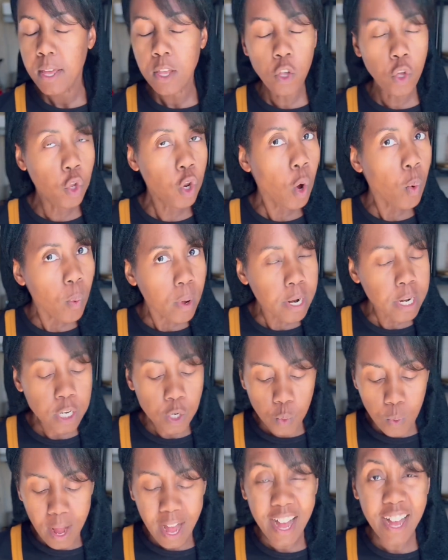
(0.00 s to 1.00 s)
You don't want it
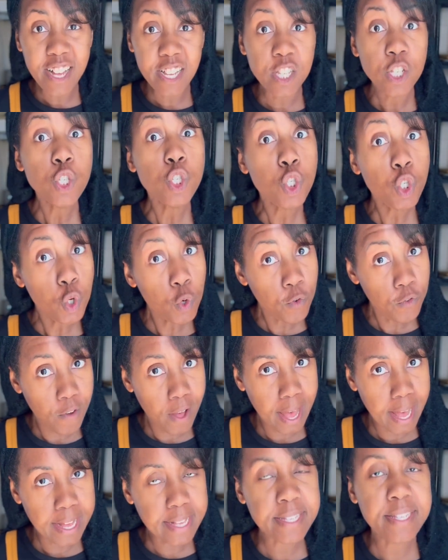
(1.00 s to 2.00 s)
to rise too
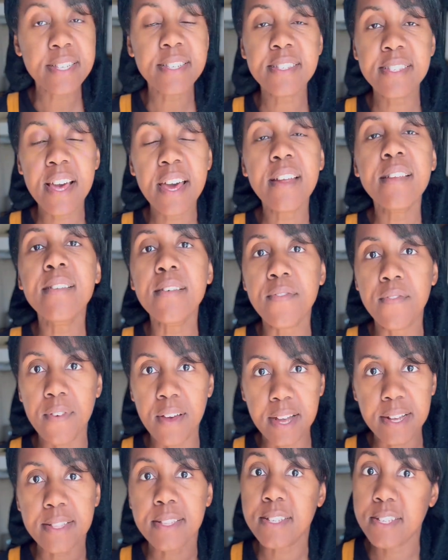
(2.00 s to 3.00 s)
fast because that'll
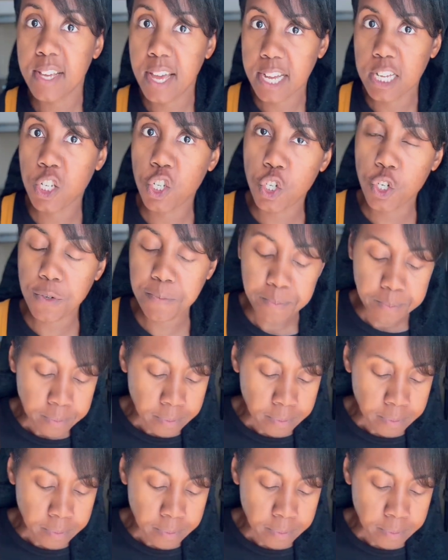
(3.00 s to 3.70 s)
affect the texture.